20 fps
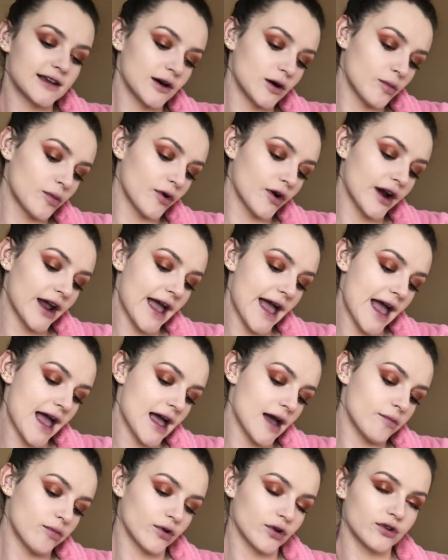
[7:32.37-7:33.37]
Tilbury
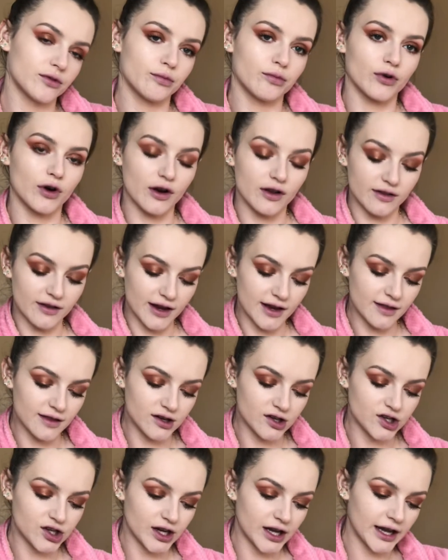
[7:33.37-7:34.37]
Airbrush bronzer in the
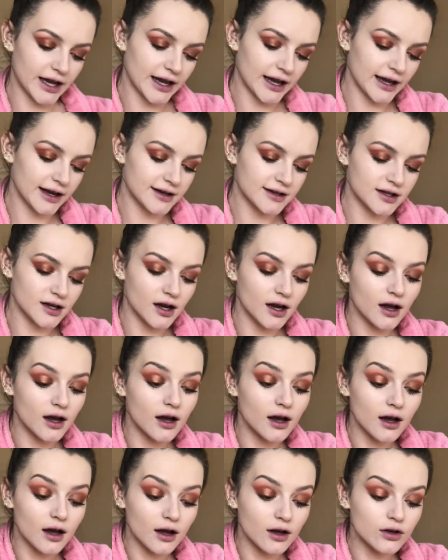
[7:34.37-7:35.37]
shade
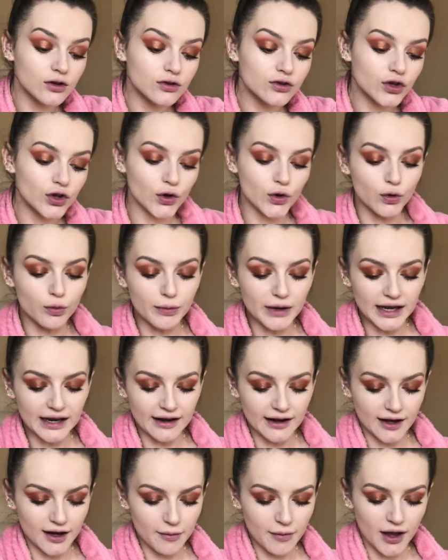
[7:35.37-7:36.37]
2
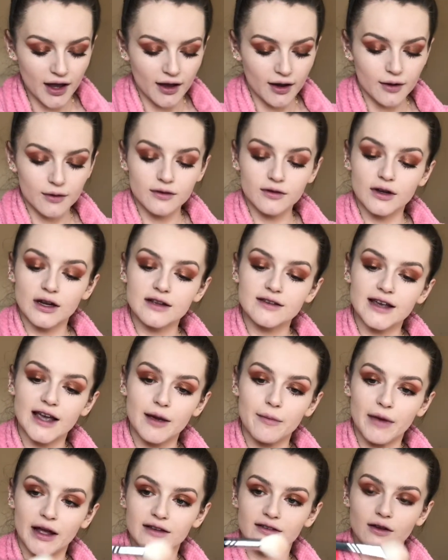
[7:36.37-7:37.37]
medium. I'm just going to
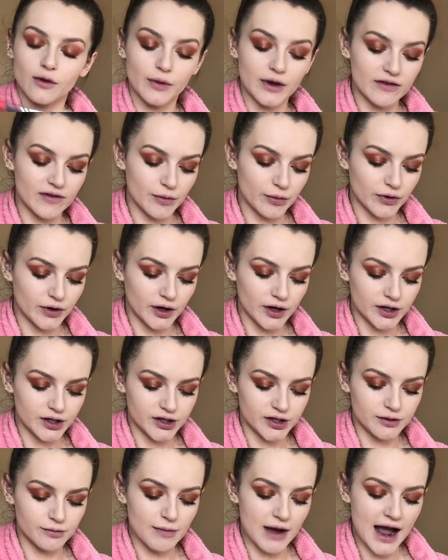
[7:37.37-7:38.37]
take my Zoeva
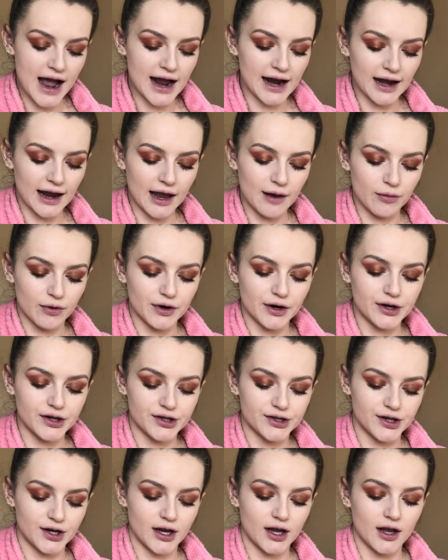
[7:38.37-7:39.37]
brush, my highlight
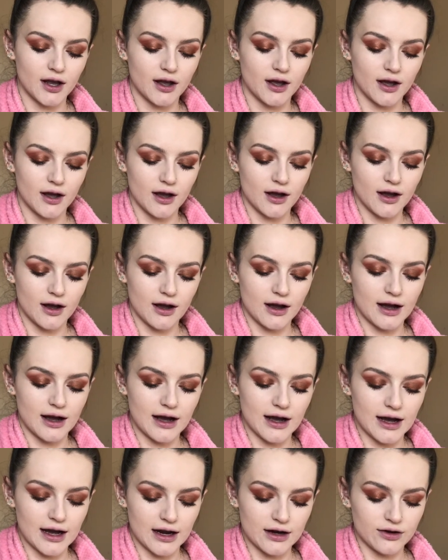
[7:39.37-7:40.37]
brush,
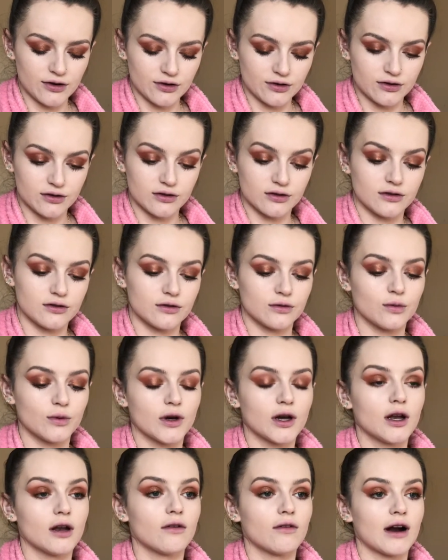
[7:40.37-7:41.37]
and
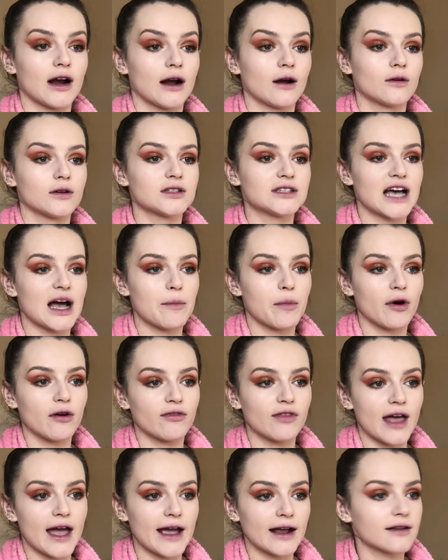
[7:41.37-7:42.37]
swirl around, tap off
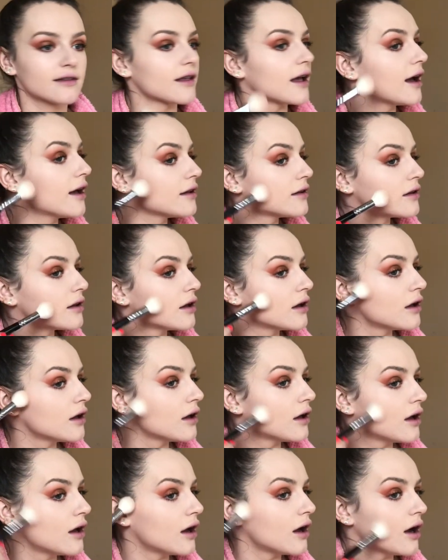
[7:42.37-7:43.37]
the excess,
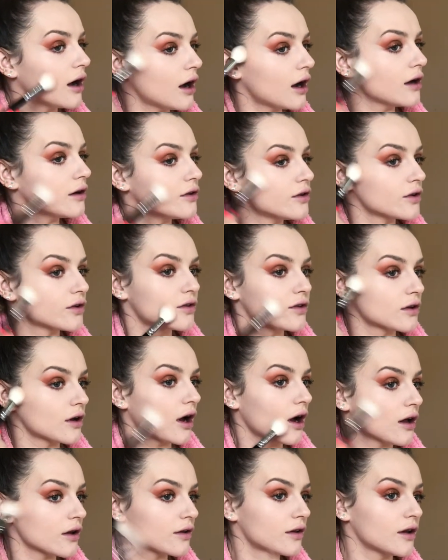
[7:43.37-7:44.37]
and just
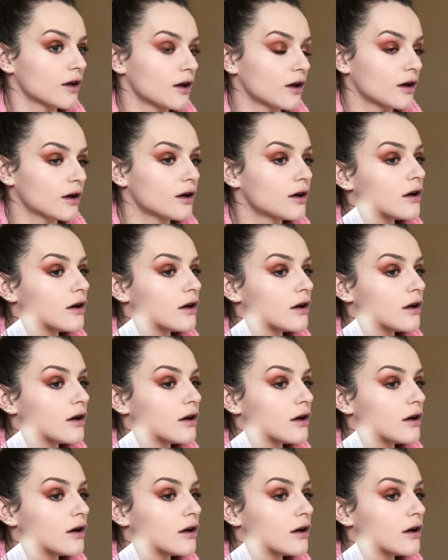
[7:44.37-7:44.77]
start to